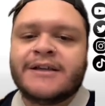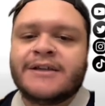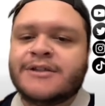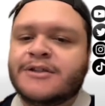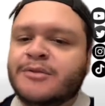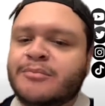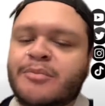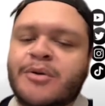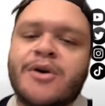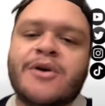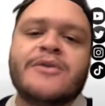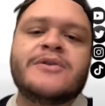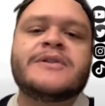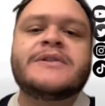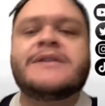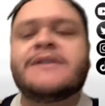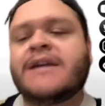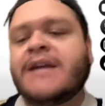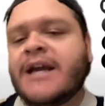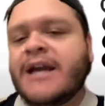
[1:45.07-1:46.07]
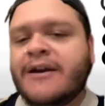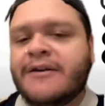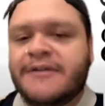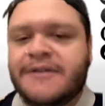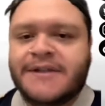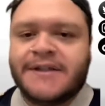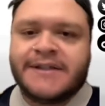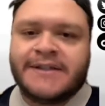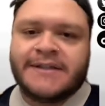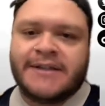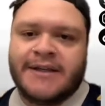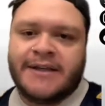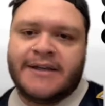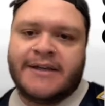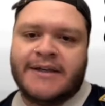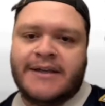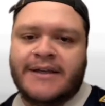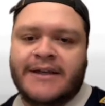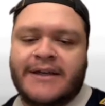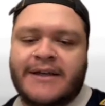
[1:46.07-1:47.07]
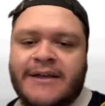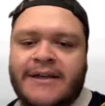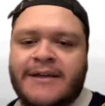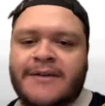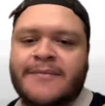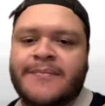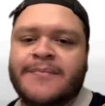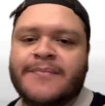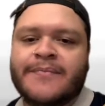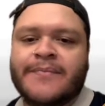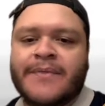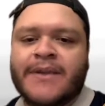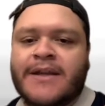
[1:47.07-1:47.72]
He's supposed to carry this team.